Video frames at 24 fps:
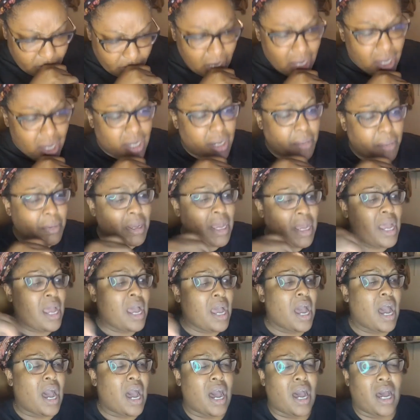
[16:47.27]

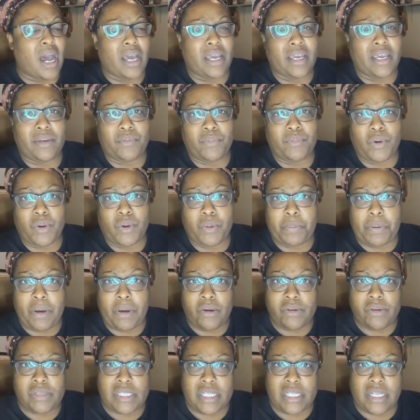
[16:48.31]
I will
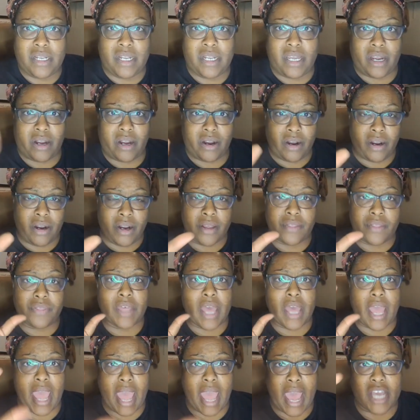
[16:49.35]
post in there
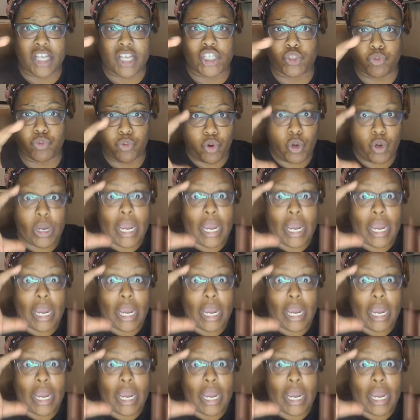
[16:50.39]
the actual